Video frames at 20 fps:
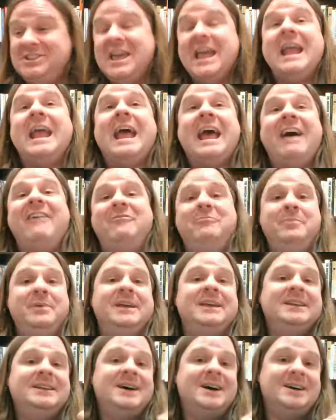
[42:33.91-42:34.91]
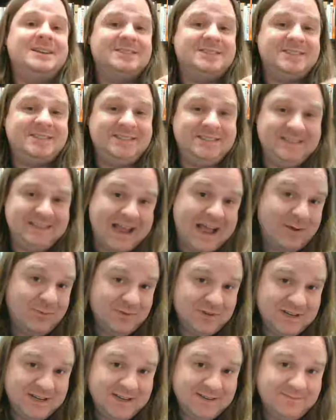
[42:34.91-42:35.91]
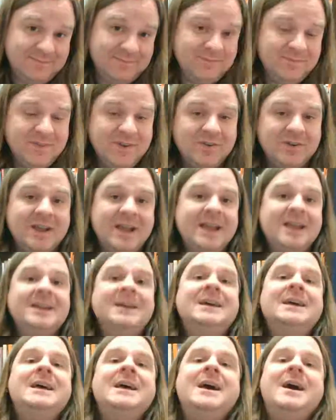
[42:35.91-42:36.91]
They have been astounding, okay?